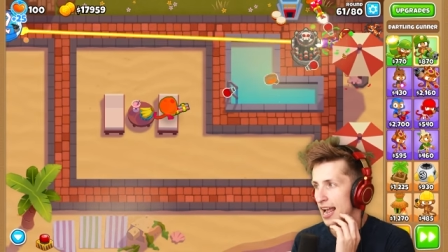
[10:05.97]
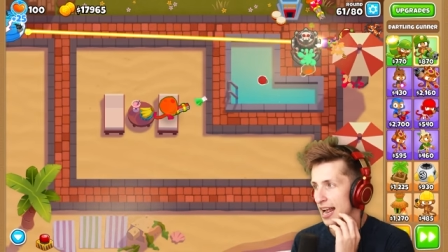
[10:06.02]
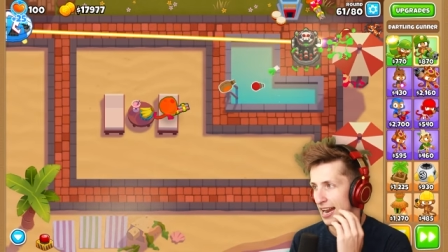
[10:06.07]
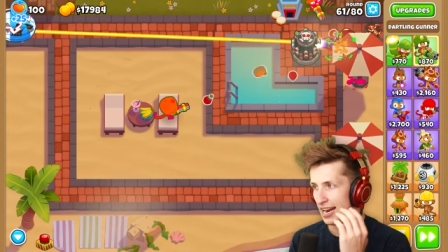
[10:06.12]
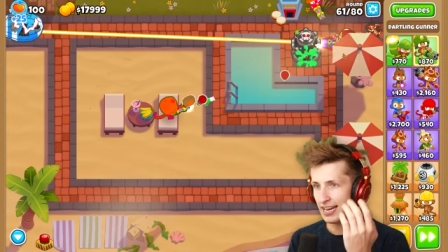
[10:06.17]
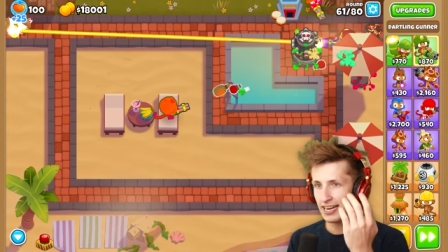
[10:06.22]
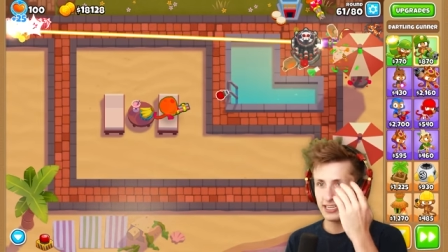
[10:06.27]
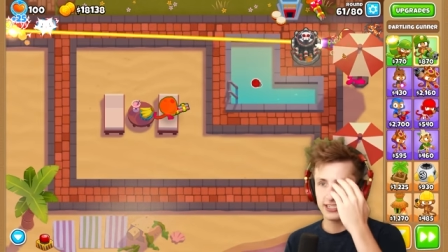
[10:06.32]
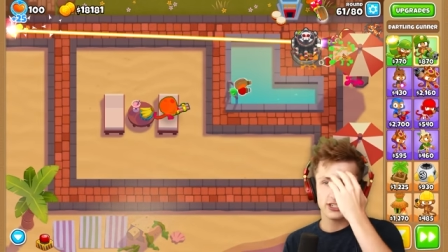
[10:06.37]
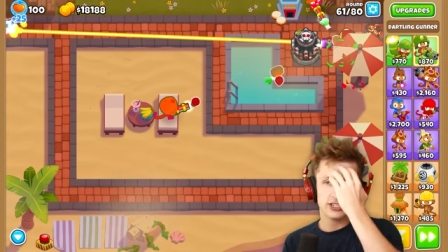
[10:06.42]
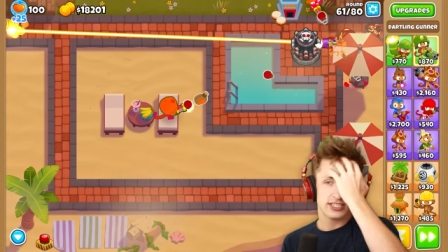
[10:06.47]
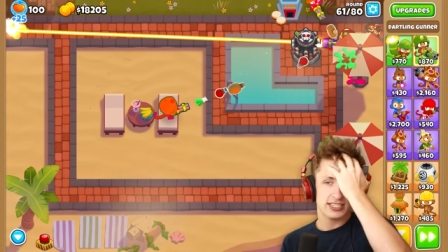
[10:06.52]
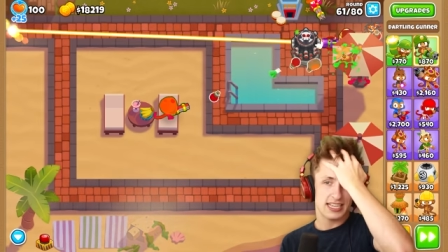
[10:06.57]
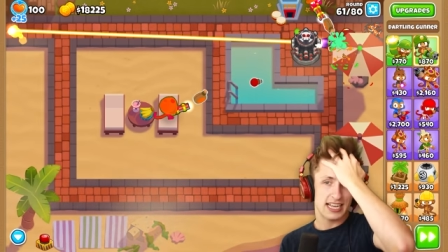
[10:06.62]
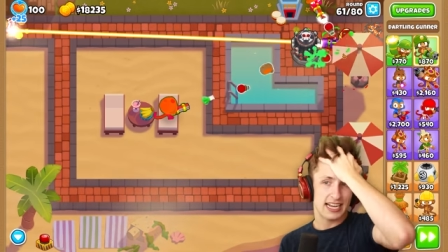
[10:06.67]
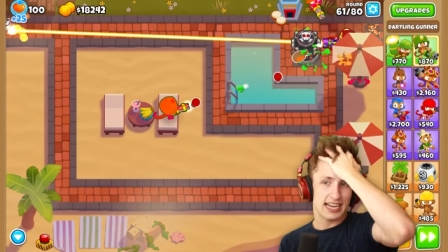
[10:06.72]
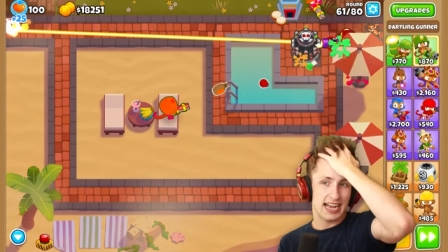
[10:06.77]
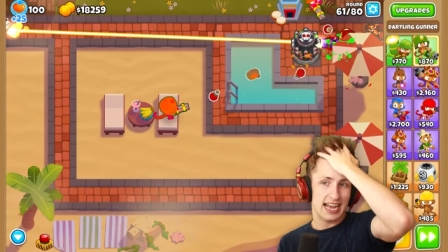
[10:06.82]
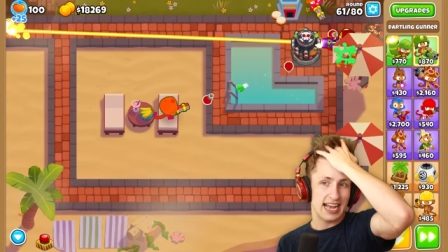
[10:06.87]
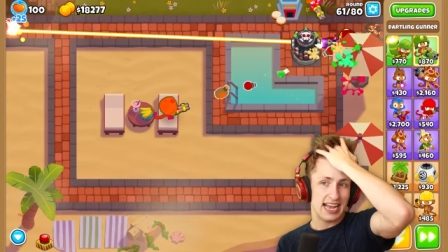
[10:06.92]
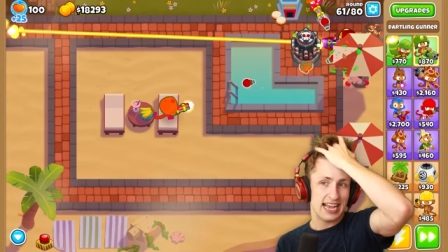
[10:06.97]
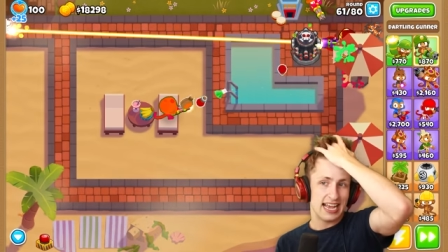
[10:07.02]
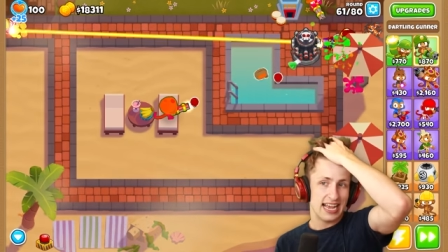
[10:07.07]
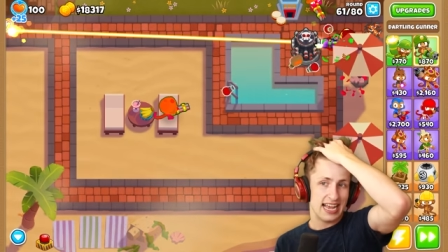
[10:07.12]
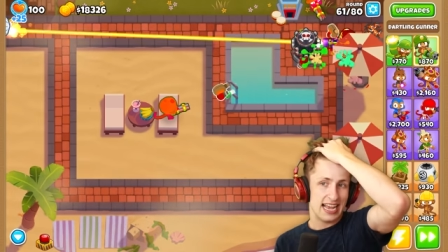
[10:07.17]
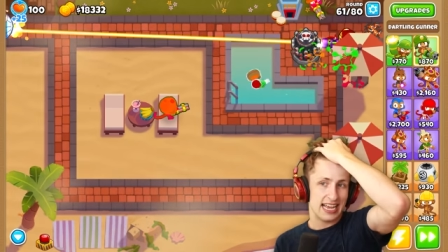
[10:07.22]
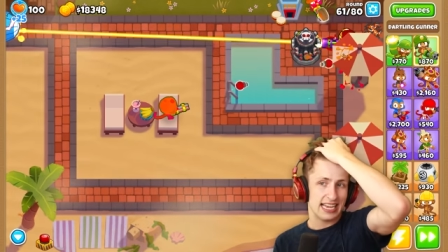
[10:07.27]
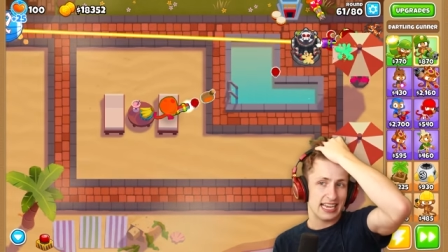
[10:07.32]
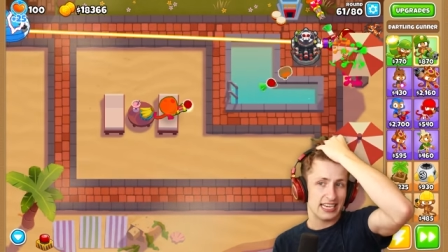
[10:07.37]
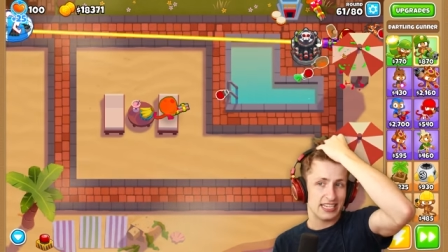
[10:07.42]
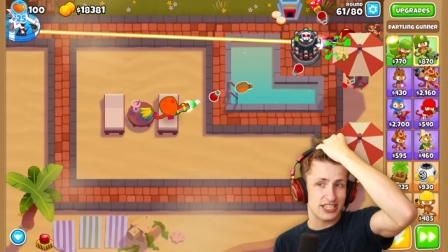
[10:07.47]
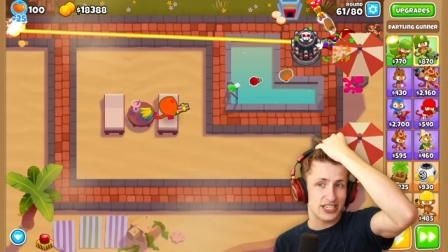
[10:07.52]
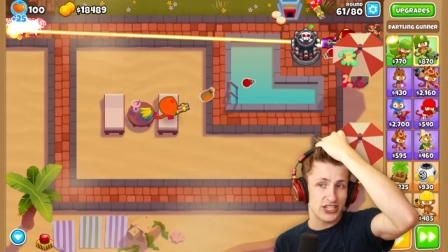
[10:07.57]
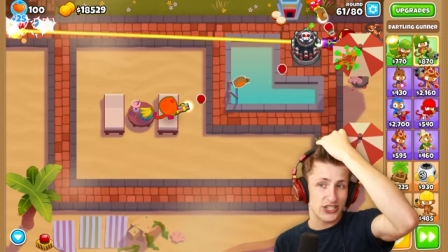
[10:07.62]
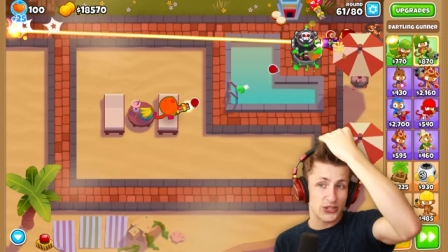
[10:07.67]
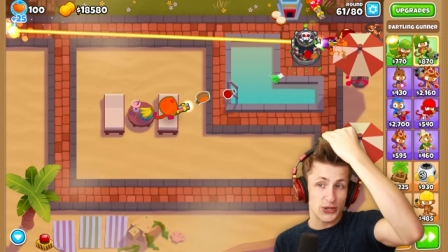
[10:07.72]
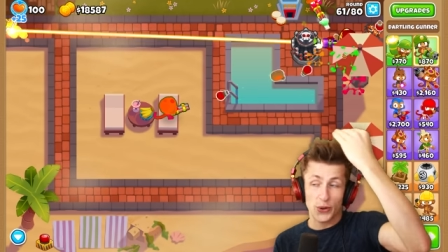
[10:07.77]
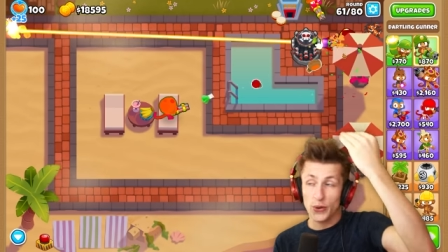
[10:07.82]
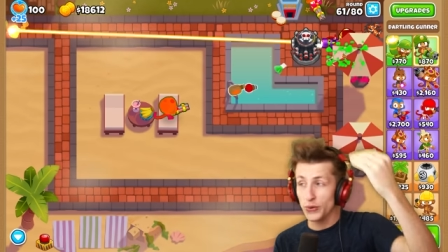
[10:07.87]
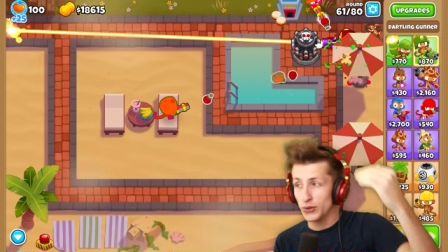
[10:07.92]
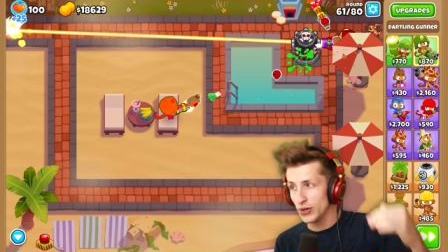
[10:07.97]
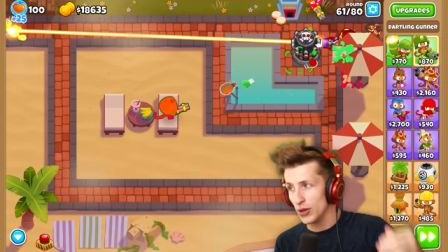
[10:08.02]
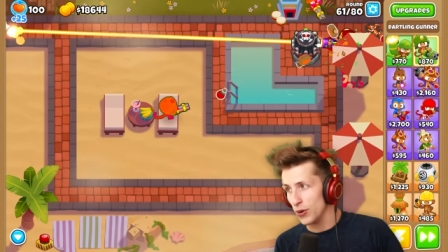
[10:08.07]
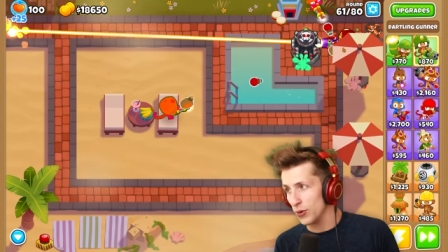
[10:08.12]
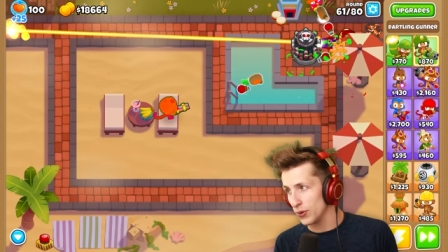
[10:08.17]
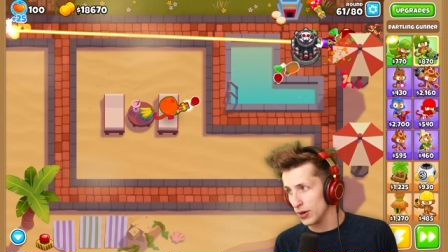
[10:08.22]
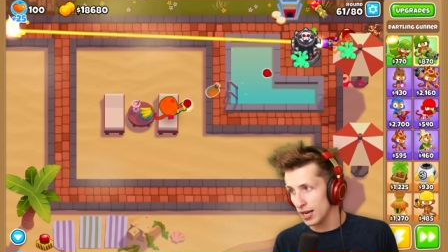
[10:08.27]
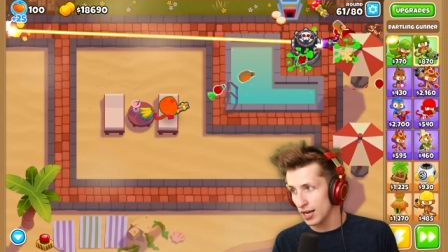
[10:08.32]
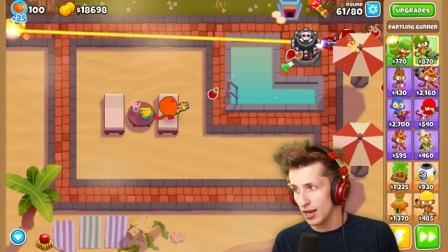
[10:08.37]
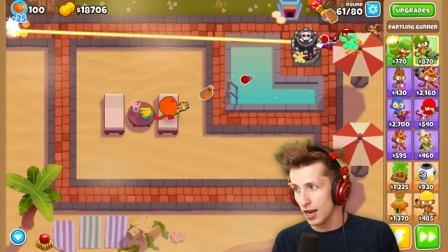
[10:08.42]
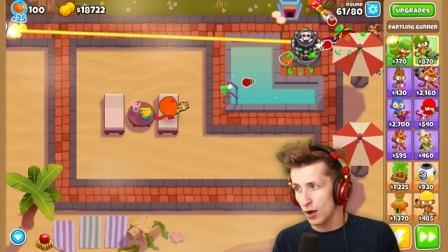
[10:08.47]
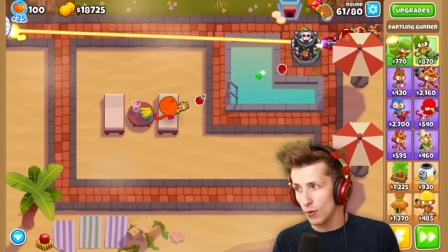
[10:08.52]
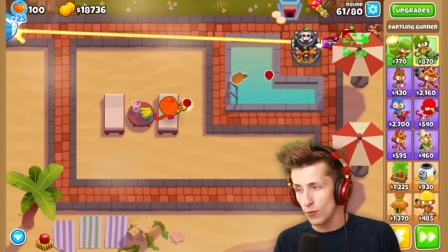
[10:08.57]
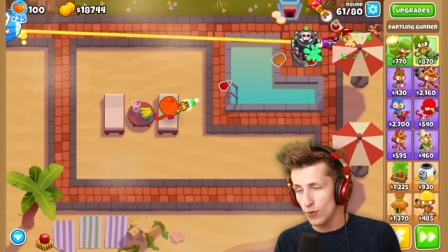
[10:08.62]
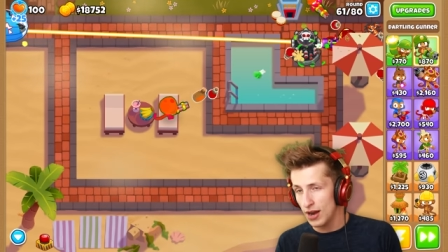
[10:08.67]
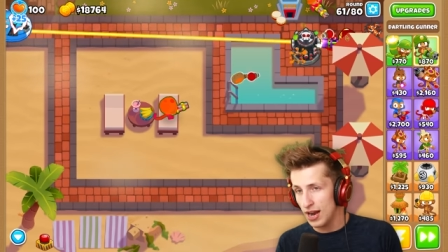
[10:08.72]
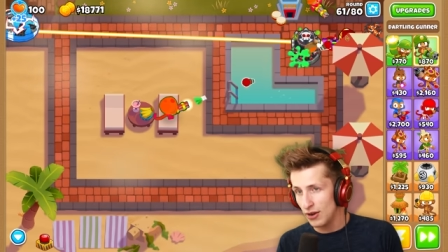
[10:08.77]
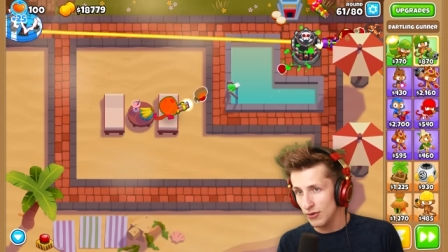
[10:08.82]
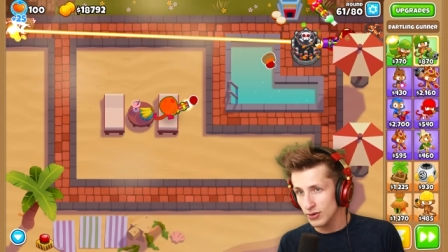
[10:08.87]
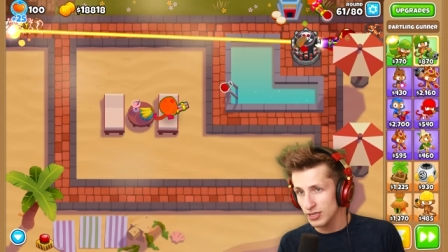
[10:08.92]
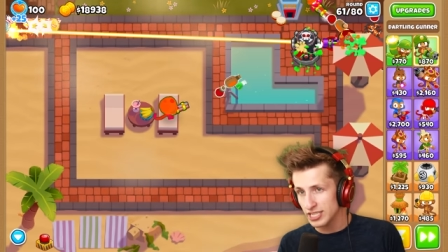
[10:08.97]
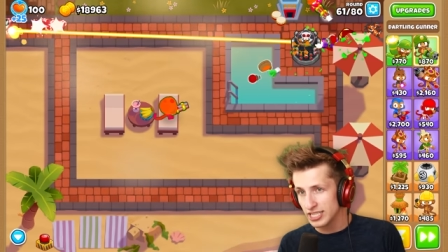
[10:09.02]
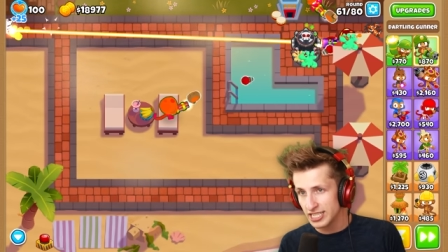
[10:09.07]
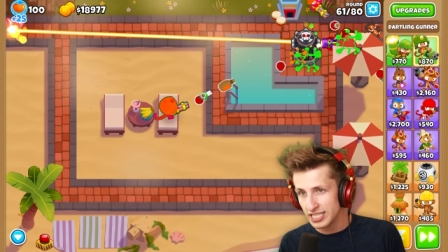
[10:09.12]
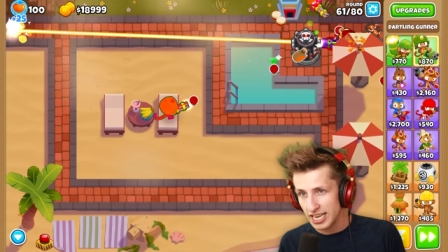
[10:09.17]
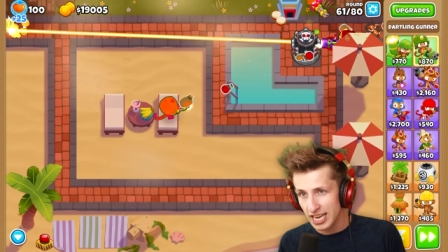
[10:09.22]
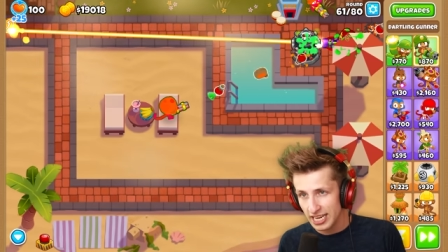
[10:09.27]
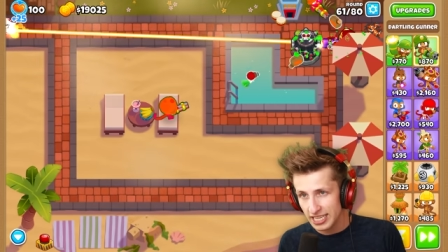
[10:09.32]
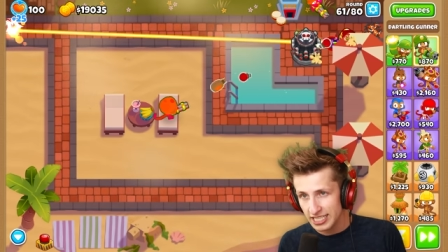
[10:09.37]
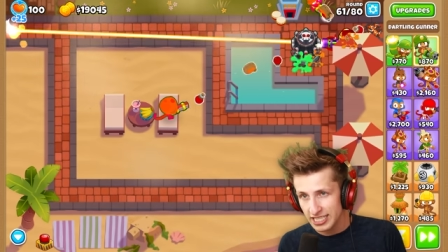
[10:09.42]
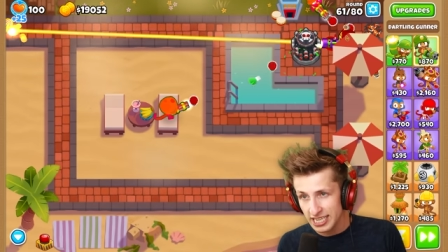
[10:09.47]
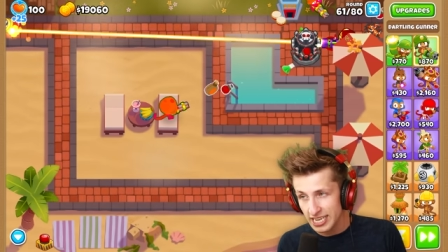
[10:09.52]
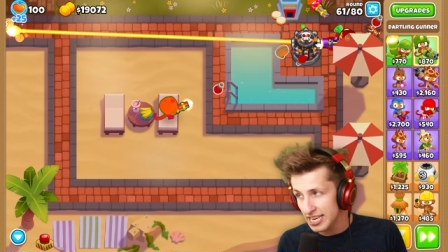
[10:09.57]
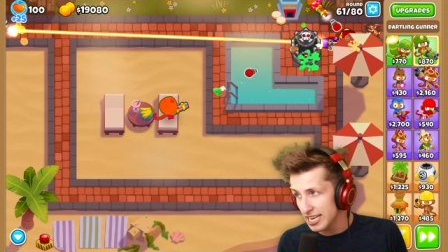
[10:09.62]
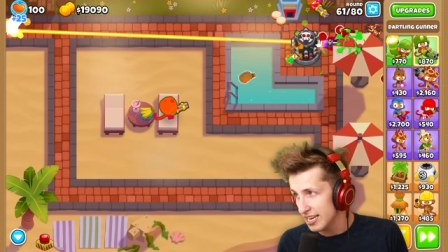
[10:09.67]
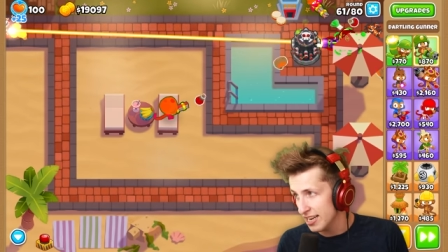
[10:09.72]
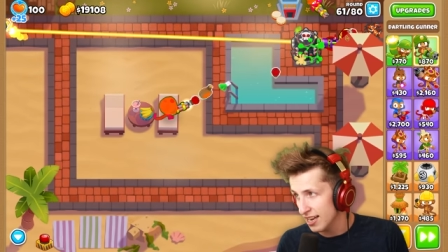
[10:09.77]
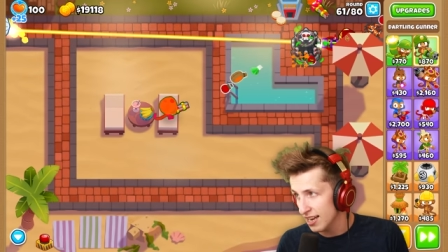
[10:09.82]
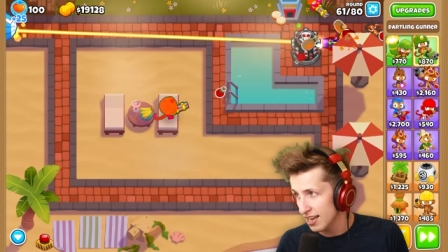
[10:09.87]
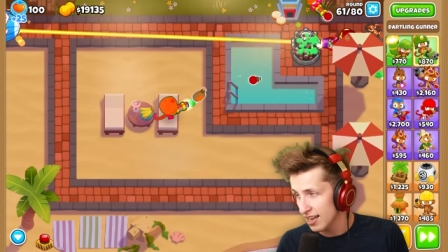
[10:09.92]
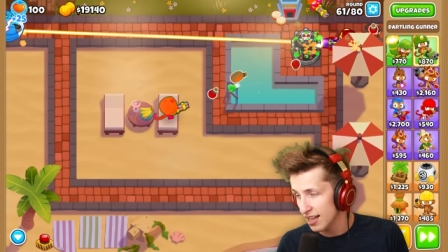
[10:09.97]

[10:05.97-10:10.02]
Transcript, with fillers: And it just, like, can solo, like, around 60?